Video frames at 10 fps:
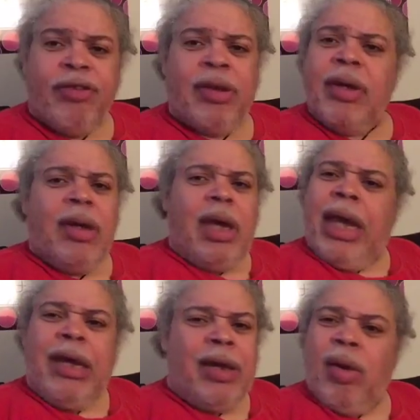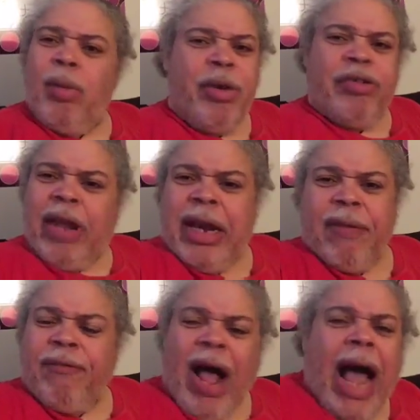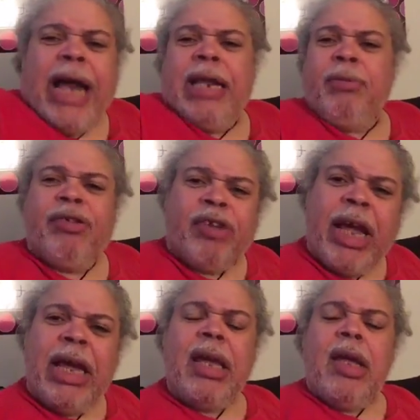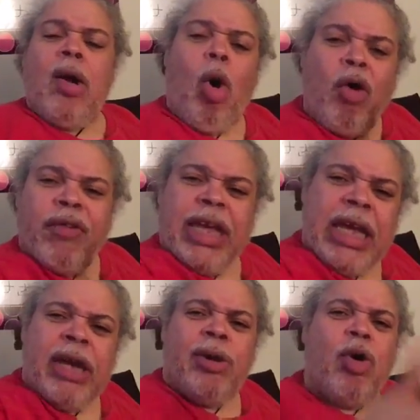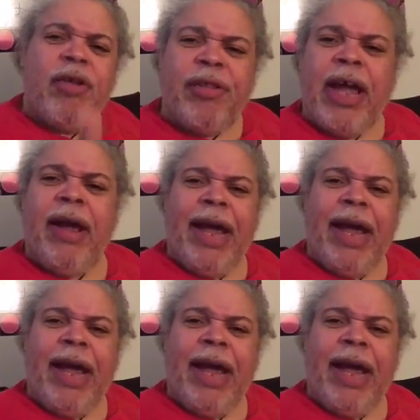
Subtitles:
And we stay divided and we stay over here and over there.